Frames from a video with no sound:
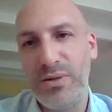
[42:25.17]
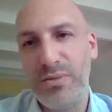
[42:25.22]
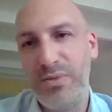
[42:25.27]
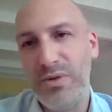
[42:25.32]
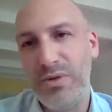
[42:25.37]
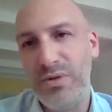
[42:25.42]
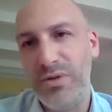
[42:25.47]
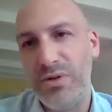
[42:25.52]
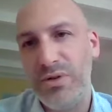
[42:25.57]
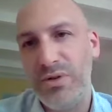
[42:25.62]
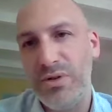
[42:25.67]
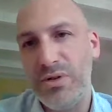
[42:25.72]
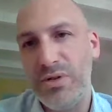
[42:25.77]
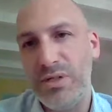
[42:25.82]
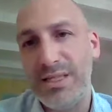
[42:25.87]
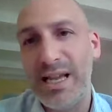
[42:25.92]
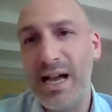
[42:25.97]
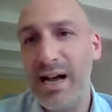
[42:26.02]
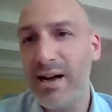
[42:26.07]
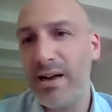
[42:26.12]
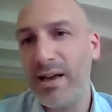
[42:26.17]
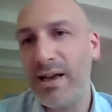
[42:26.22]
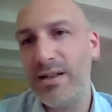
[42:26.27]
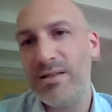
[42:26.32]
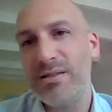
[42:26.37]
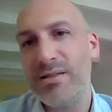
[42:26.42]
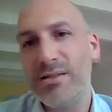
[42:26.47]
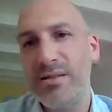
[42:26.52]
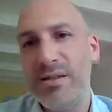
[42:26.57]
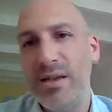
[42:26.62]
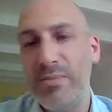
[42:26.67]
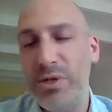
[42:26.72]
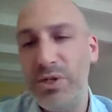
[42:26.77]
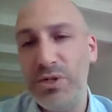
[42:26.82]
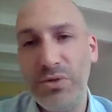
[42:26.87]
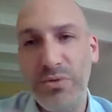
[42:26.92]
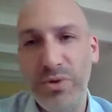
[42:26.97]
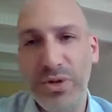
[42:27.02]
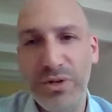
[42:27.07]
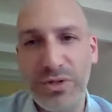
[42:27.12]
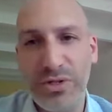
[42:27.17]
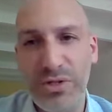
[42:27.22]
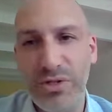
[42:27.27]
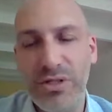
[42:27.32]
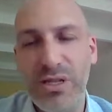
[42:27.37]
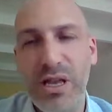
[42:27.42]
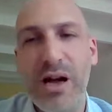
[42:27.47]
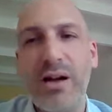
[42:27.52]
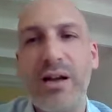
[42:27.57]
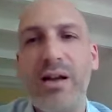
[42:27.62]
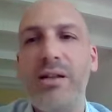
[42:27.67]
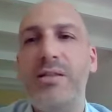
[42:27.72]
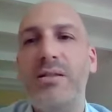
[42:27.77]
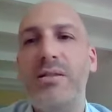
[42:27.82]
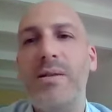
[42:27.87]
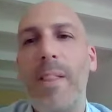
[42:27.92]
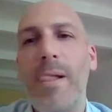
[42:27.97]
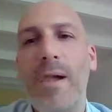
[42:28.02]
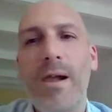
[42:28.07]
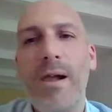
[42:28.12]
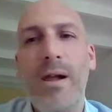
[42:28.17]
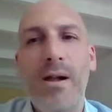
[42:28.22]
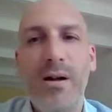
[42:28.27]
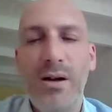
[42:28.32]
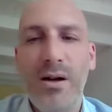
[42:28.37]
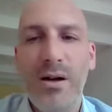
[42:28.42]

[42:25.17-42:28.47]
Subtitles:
For example, your targets, emission reduction targets,